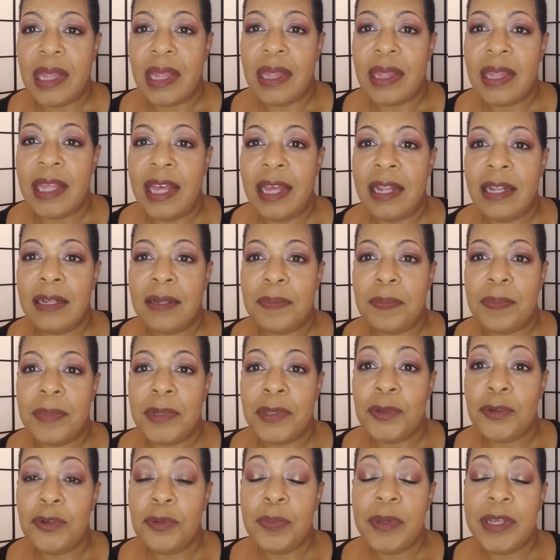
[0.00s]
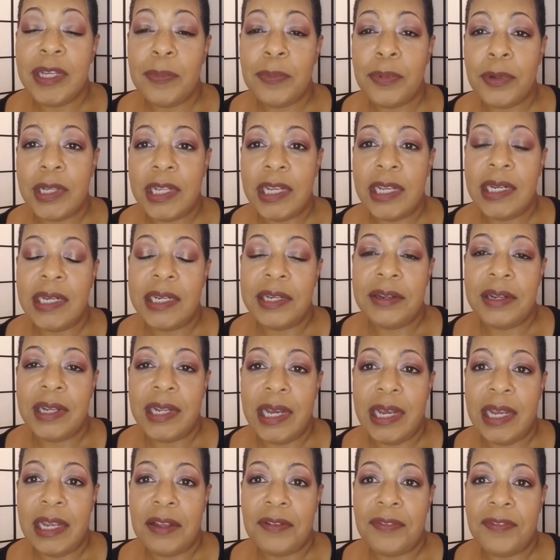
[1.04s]
that new people in their
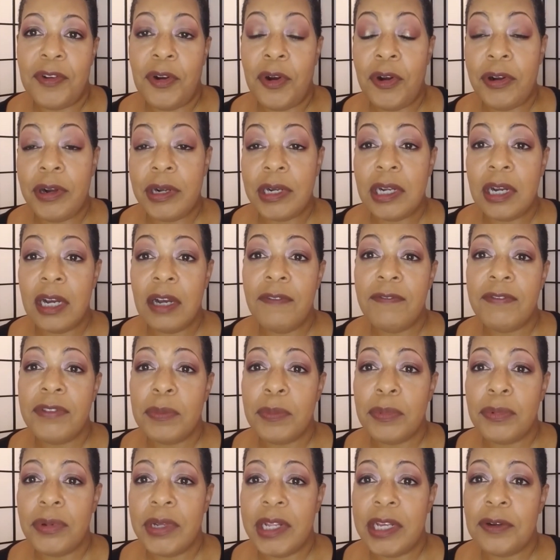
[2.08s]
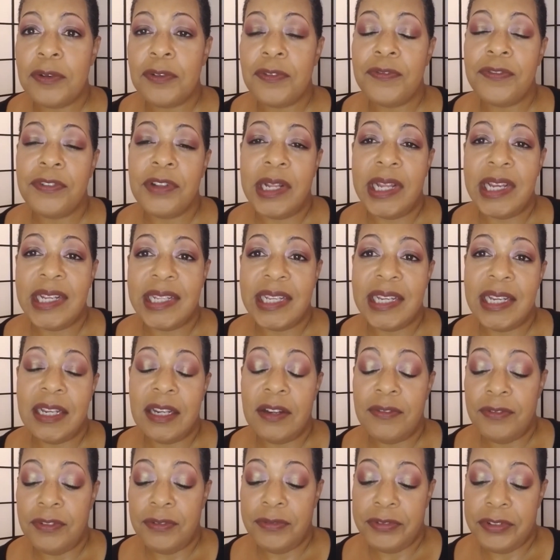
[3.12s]
life are uncomfortable, they don't feel like they
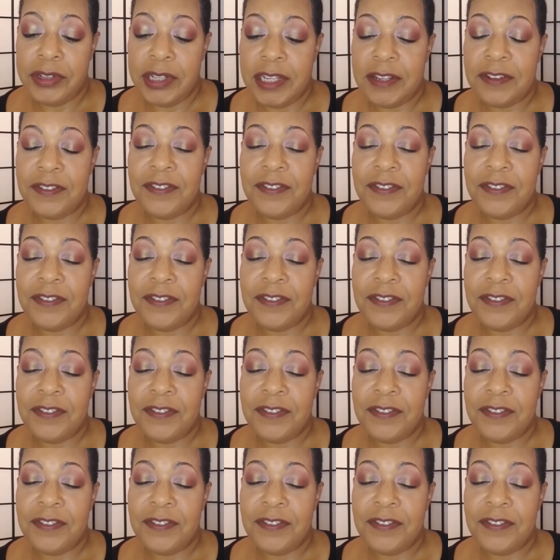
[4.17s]
ever really